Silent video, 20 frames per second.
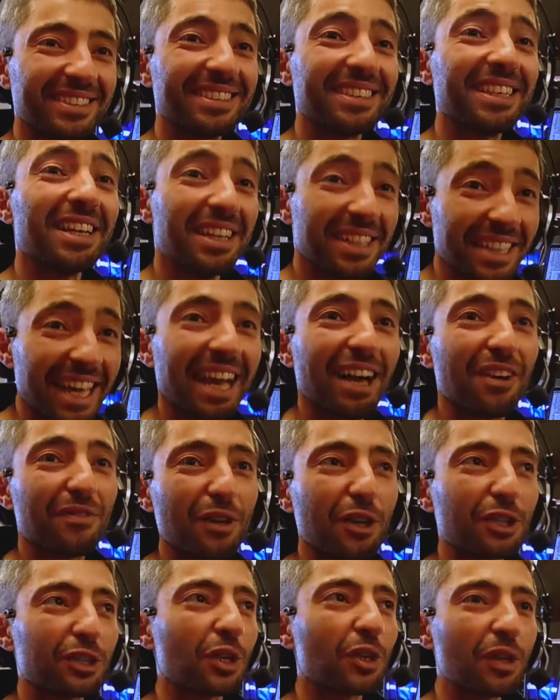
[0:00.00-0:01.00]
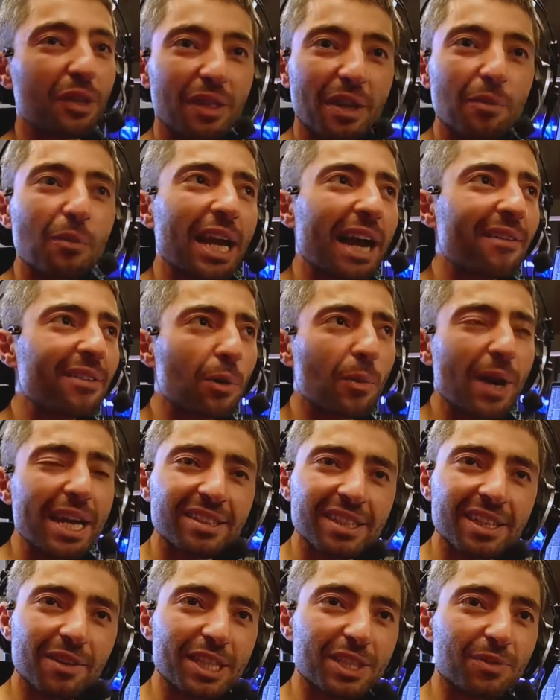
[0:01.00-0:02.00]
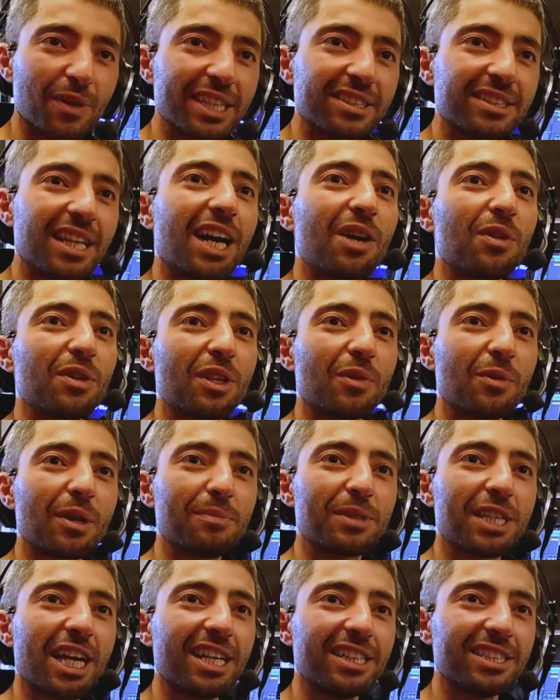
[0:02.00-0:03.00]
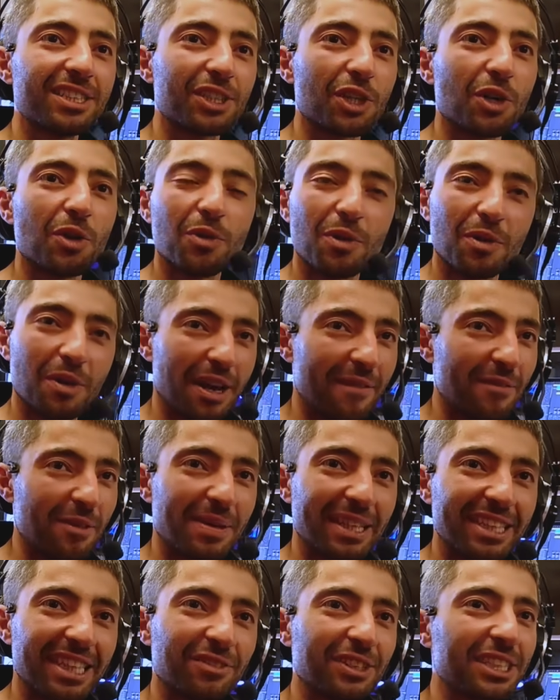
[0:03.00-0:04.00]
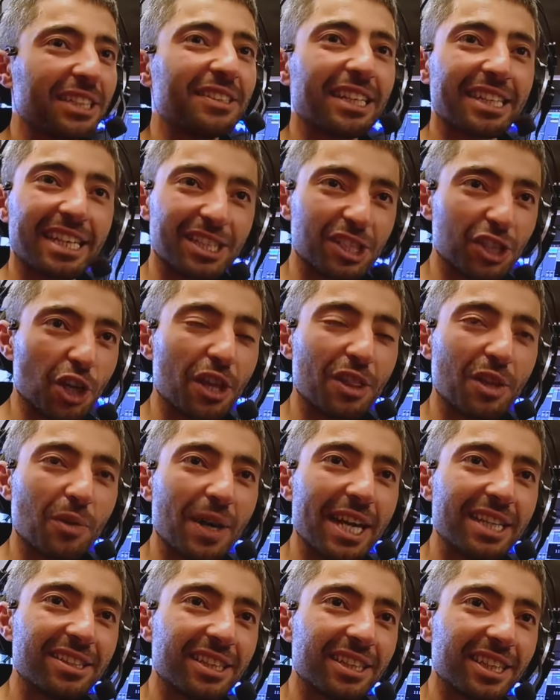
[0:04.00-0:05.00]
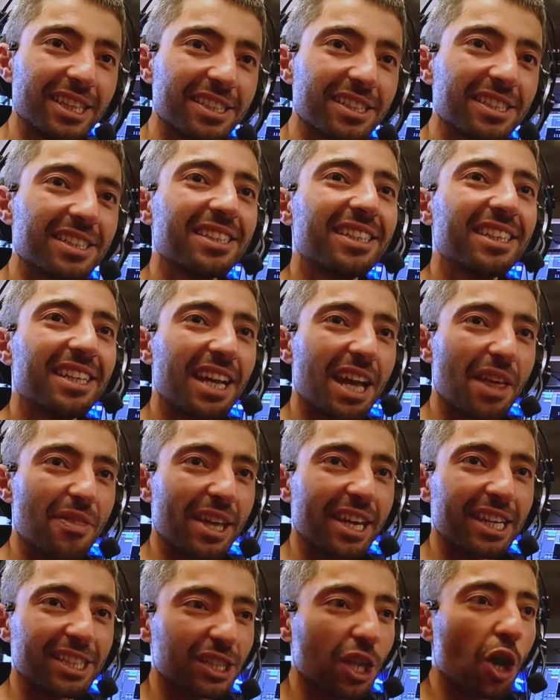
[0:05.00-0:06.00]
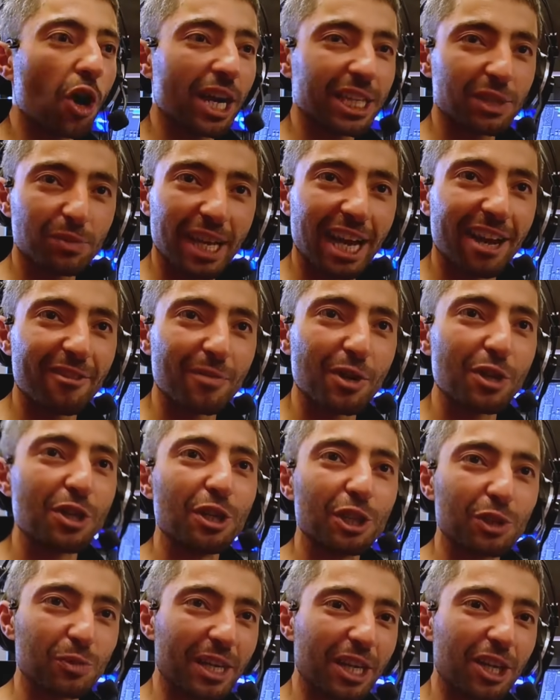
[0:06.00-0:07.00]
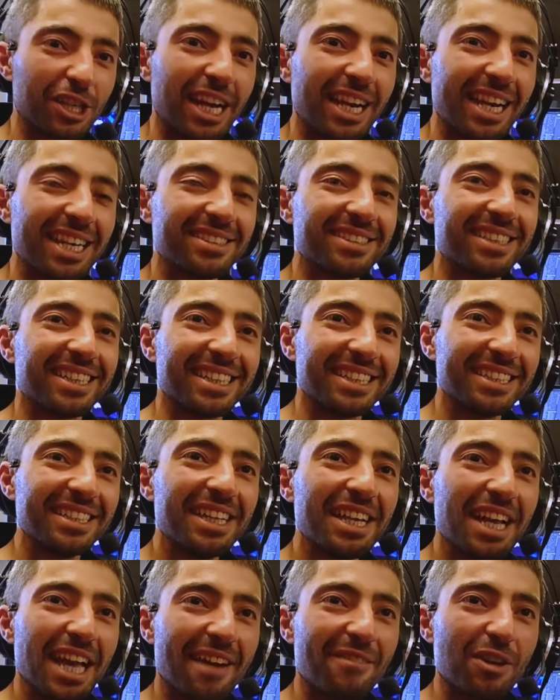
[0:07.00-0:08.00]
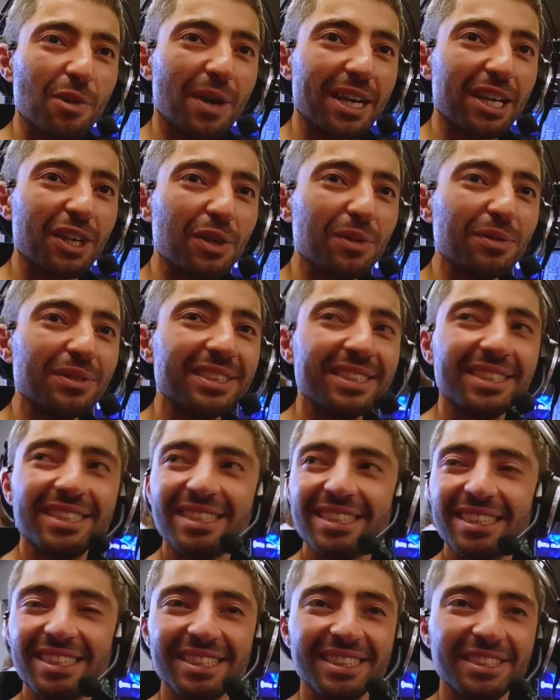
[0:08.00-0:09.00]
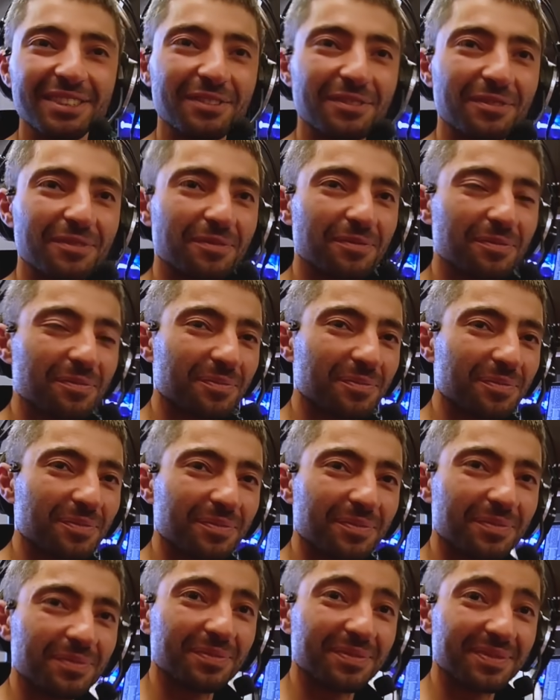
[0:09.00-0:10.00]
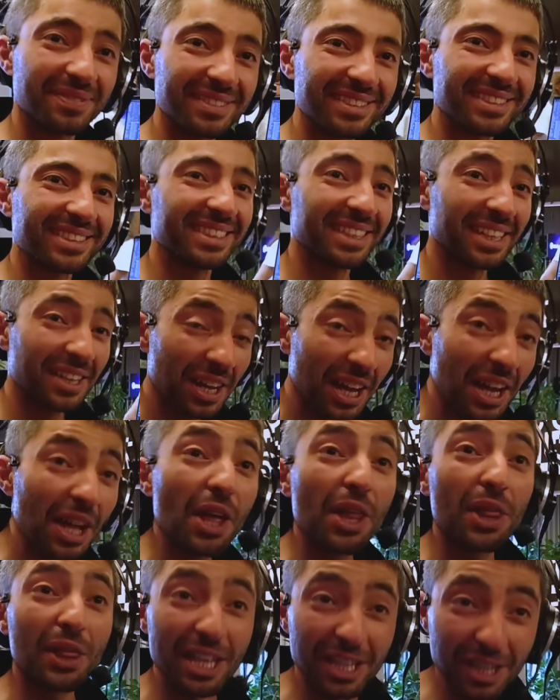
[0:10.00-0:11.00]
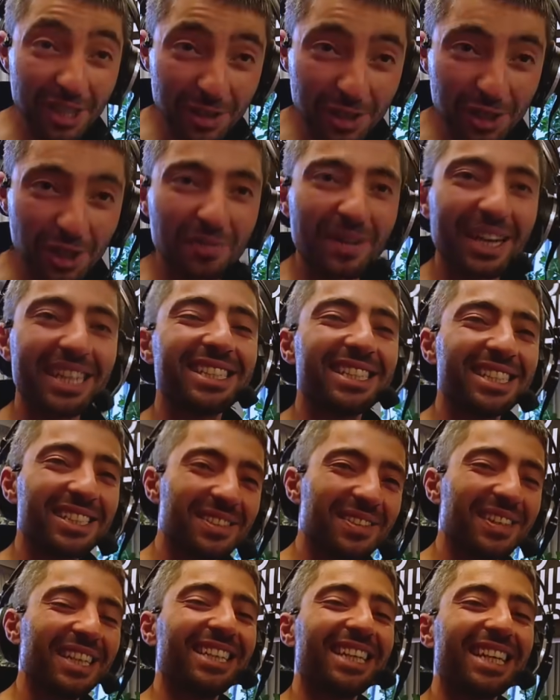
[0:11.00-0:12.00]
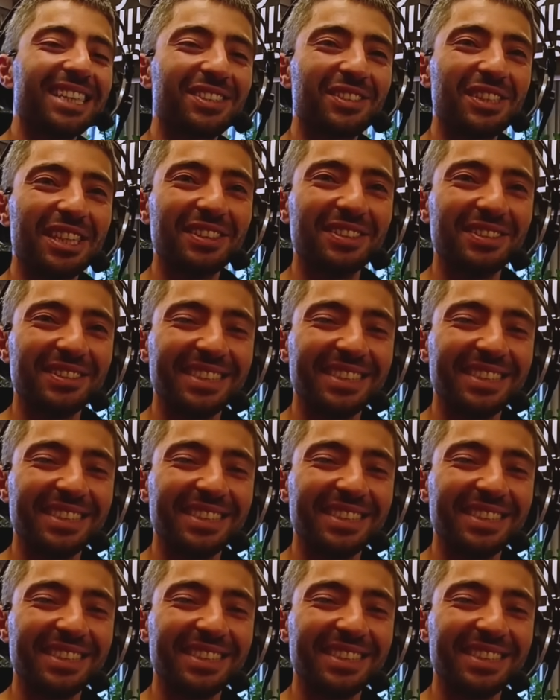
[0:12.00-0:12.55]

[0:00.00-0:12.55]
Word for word: right? Yeah, of course. You, we have a waiting list right now on the website, so everybody interested can join the waiting list. And then as long as we have more news, we're going to let uh, everyone know. Brilliant. Thank you so much. Thank you so much. It's really nice to see